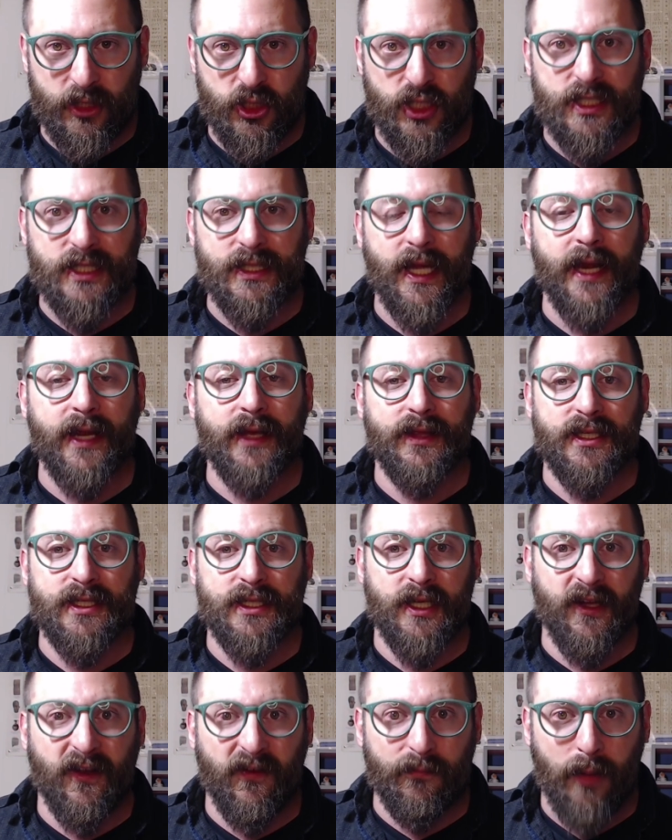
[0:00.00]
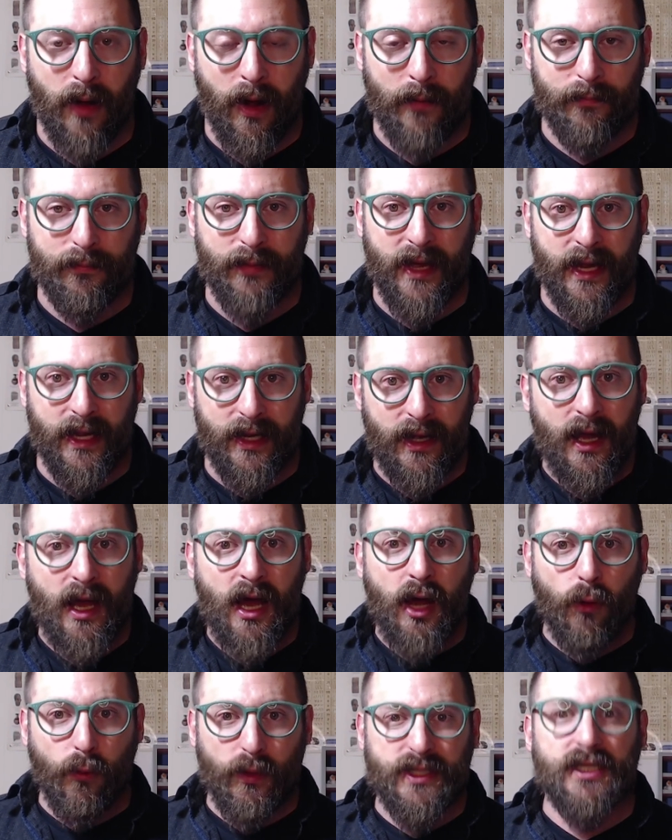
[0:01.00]
Just like the city of Pompeii
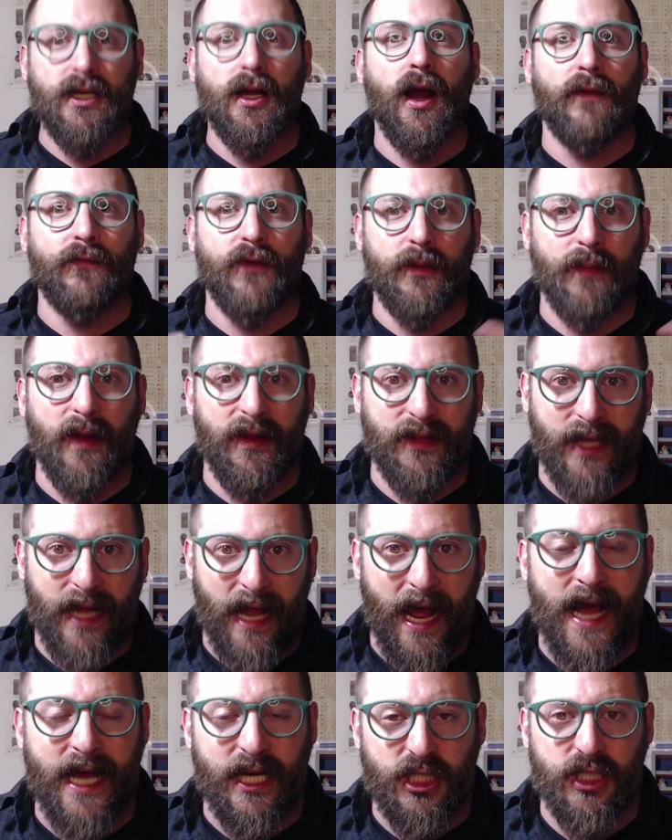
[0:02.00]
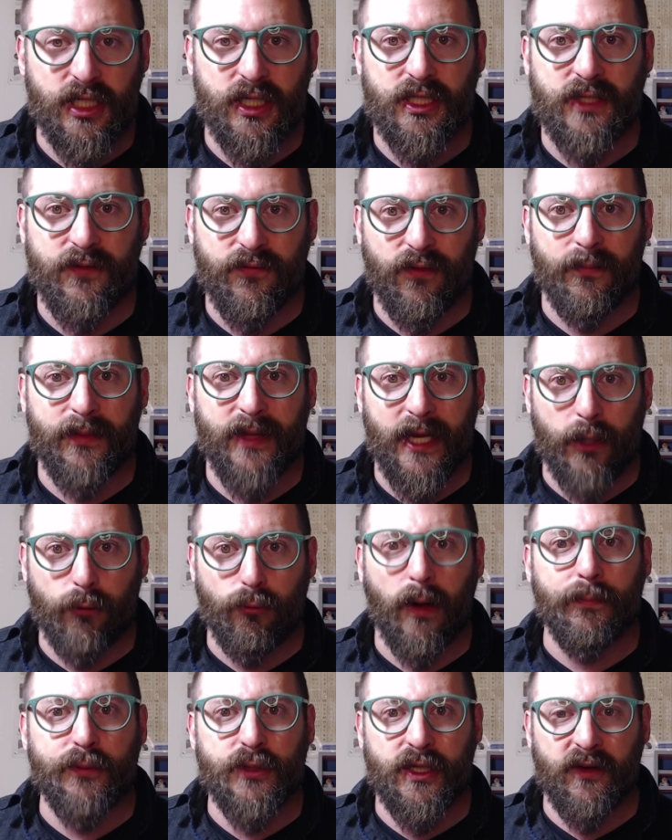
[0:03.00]
was covered by the ashes from the
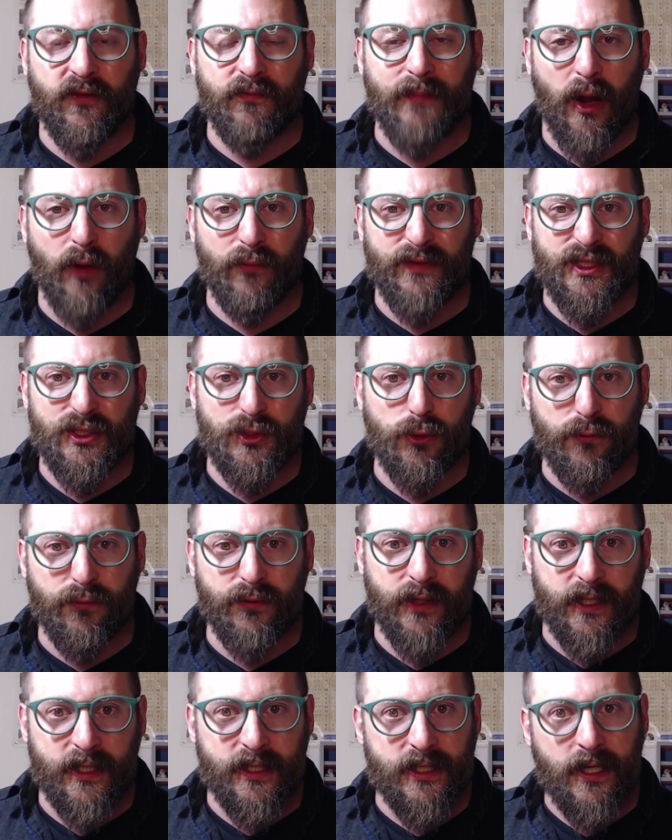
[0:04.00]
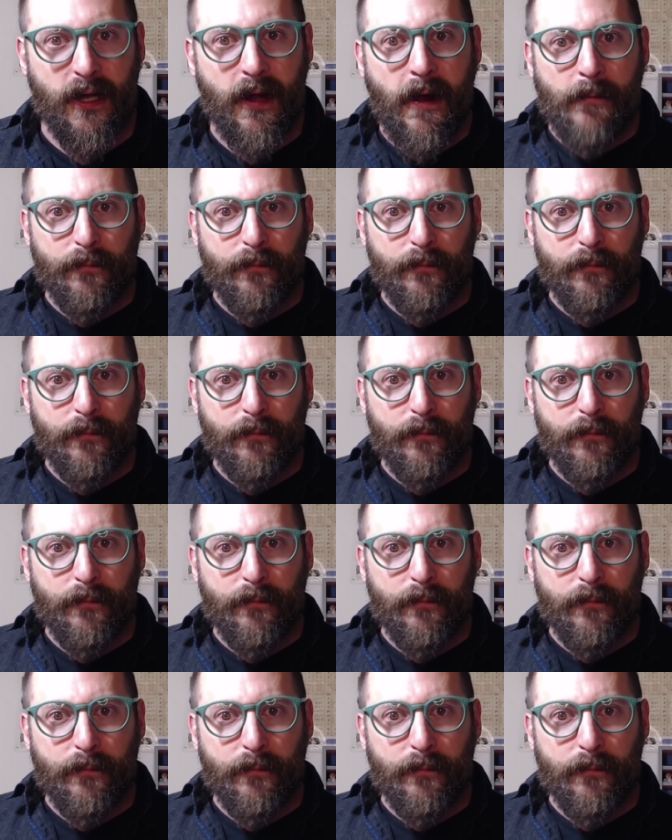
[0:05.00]
eruption of Mount Vesuvius,